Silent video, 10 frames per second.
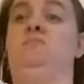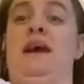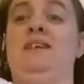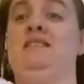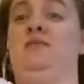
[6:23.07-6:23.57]

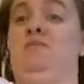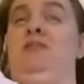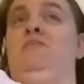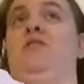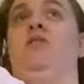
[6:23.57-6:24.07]
better.
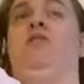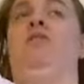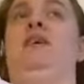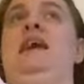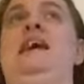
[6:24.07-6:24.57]
We've got
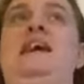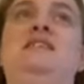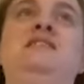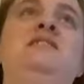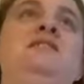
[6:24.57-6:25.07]

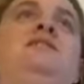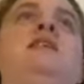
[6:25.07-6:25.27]
it to